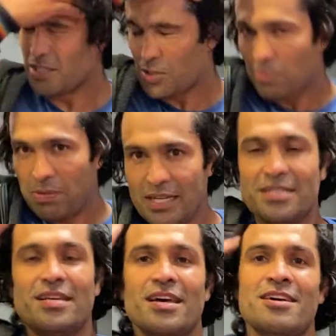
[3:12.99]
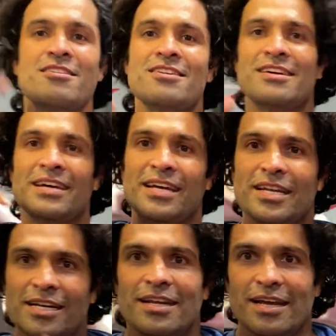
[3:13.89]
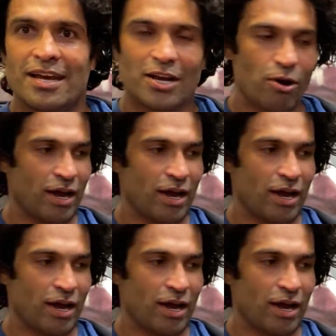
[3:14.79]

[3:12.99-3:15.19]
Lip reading: so please, go ahead.